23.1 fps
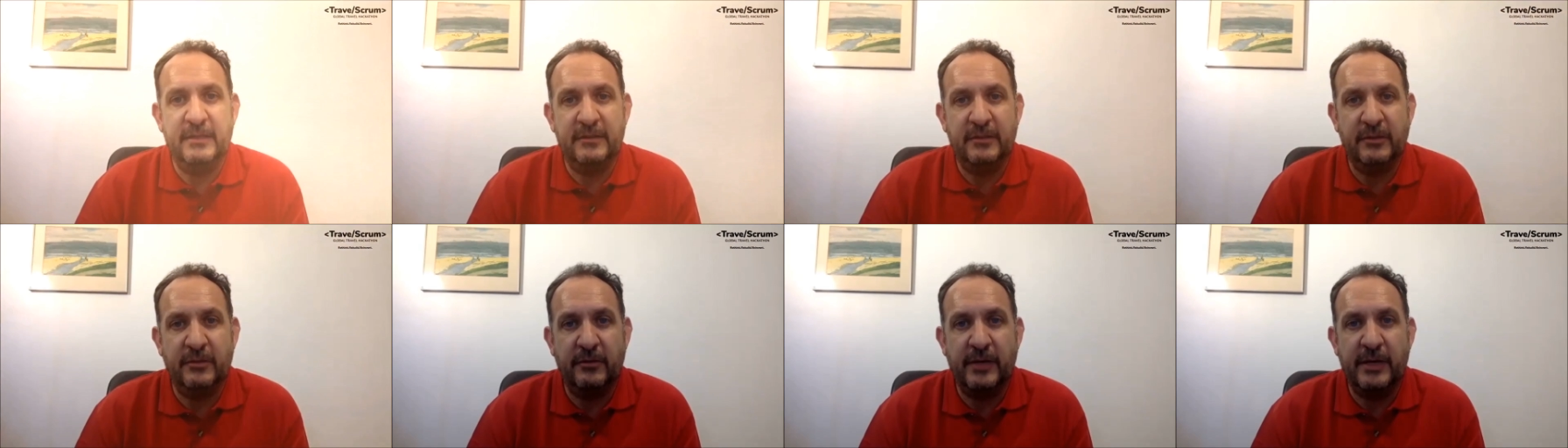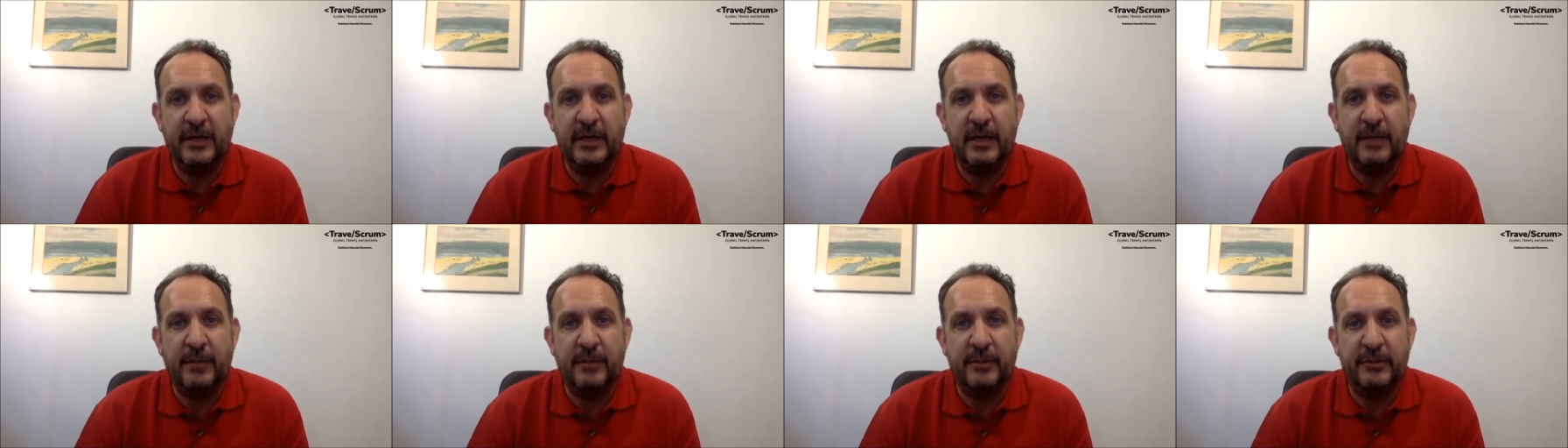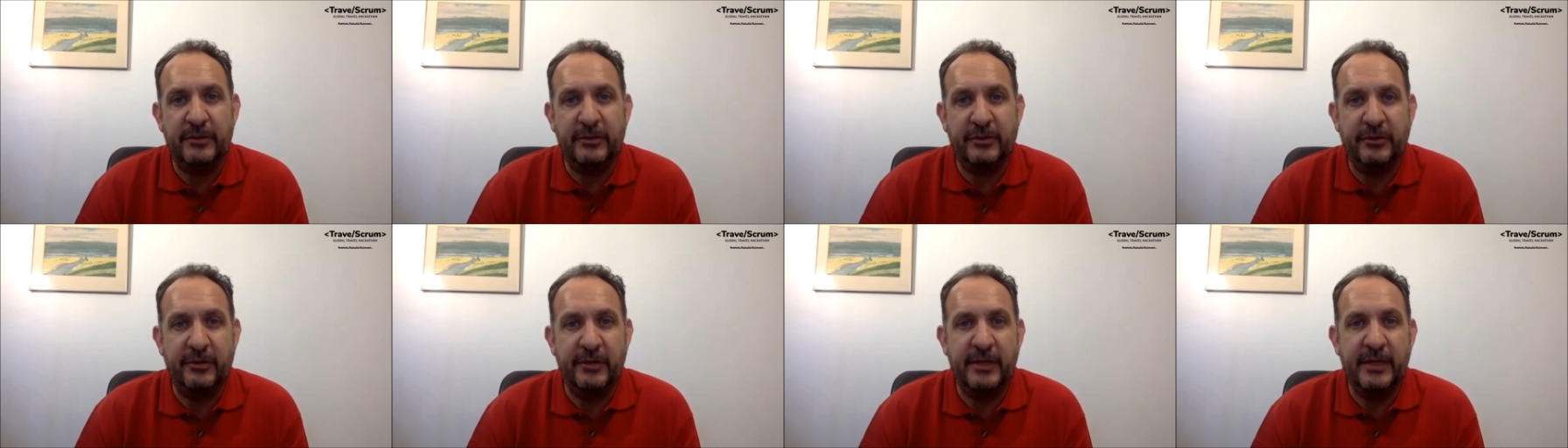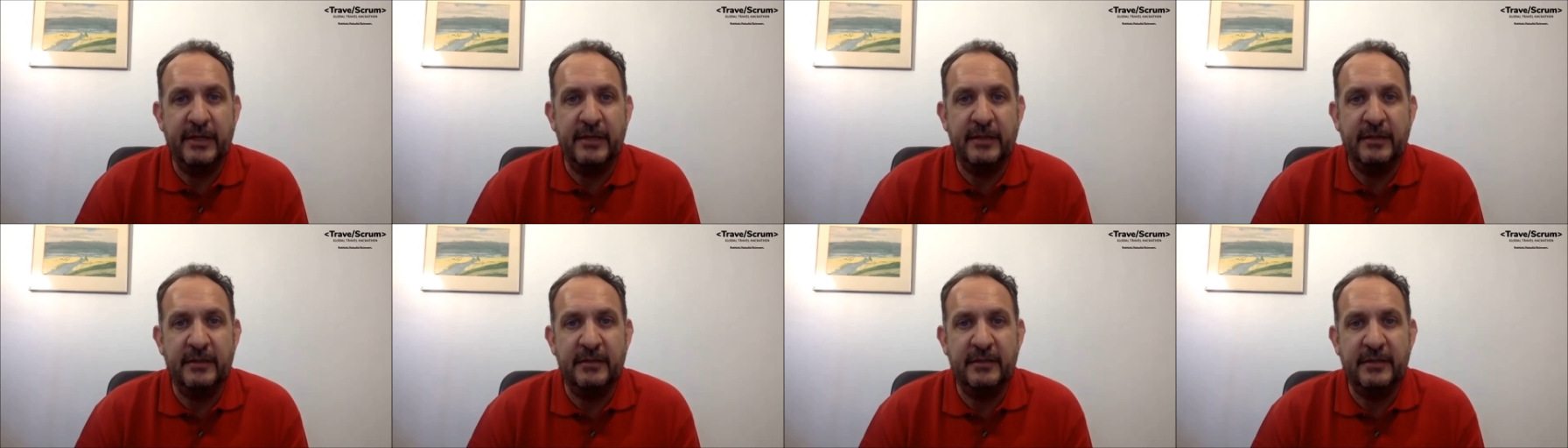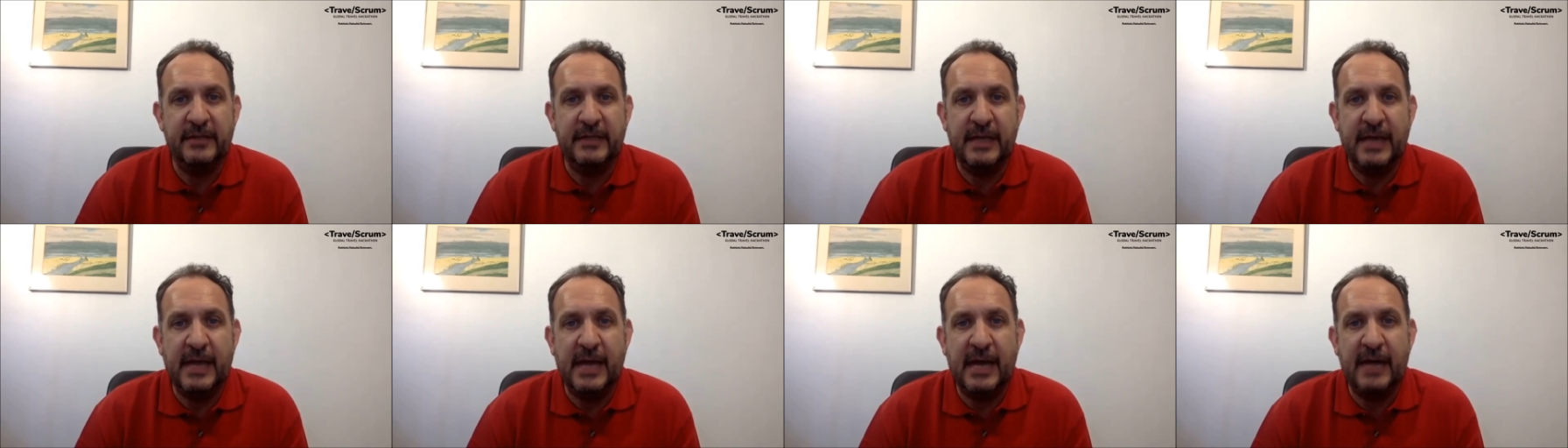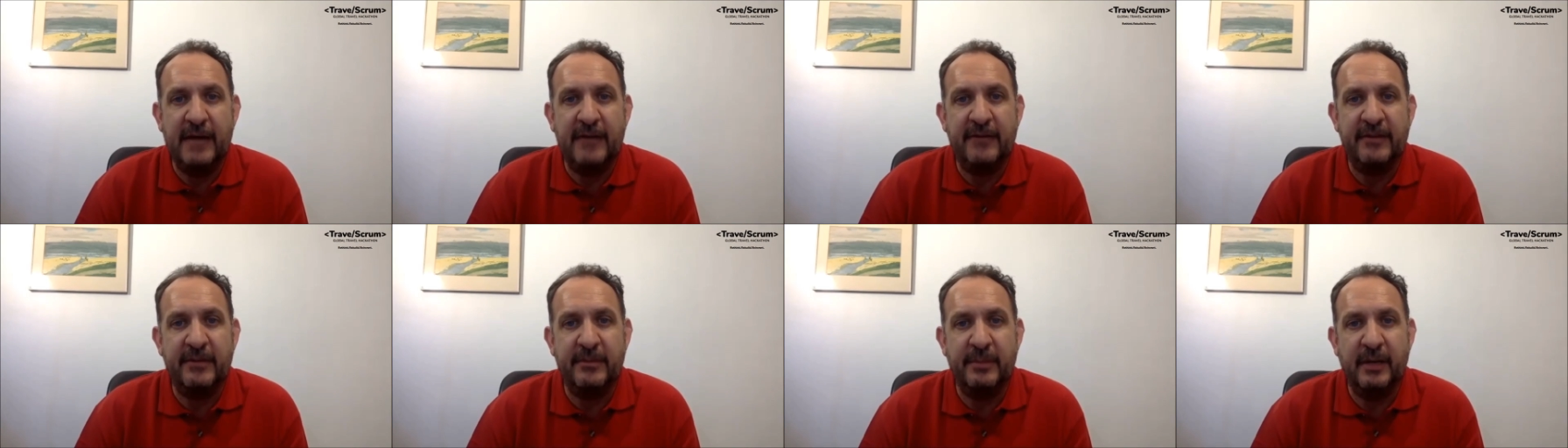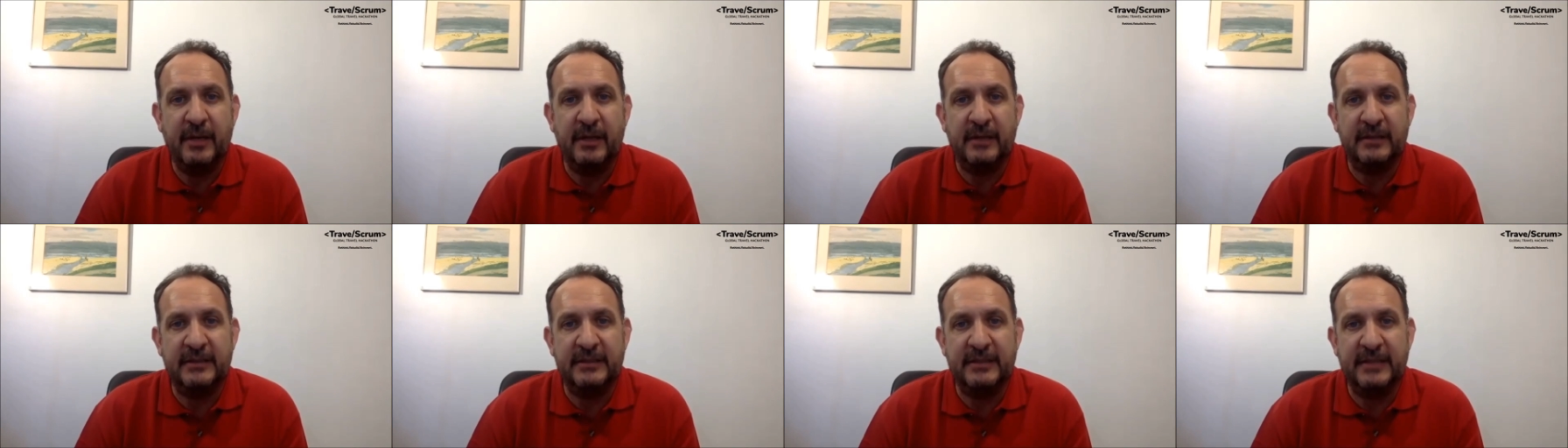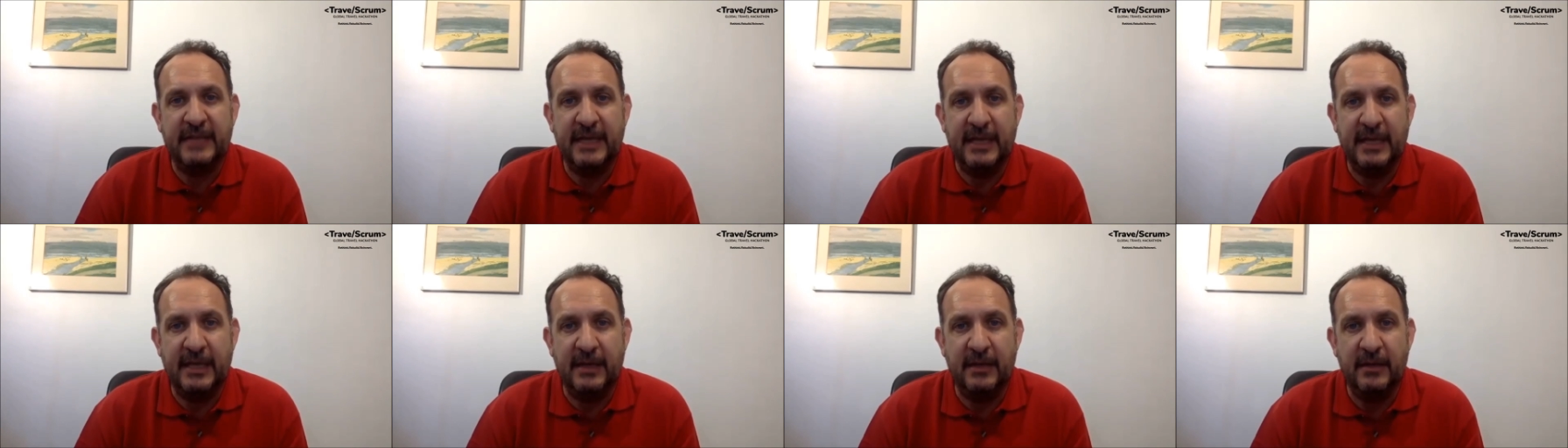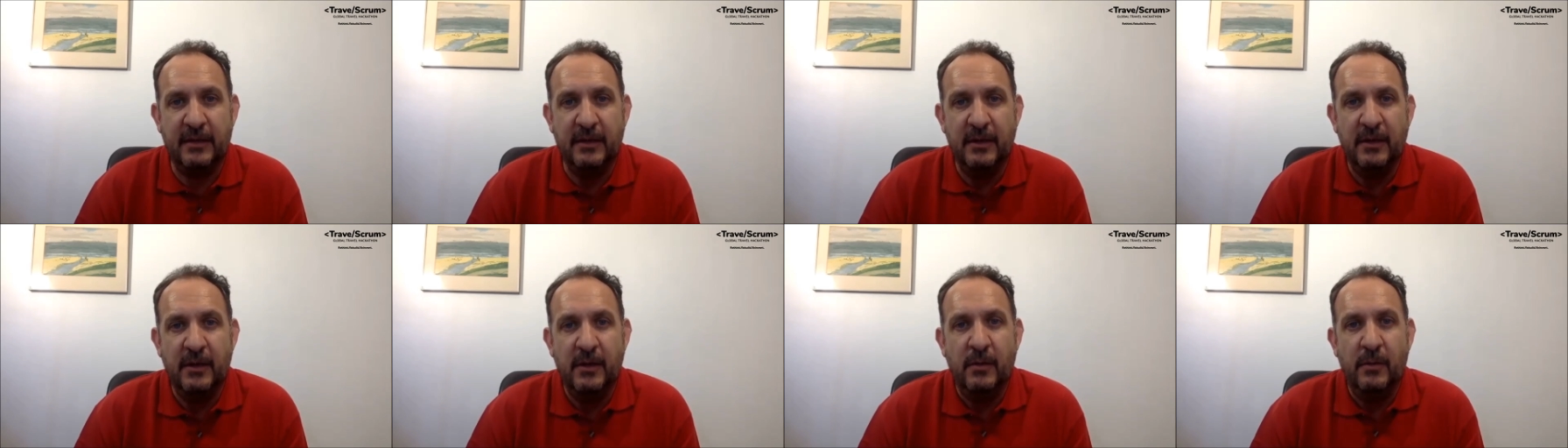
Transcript: It's a great opportunity to see out-of-the-box thinking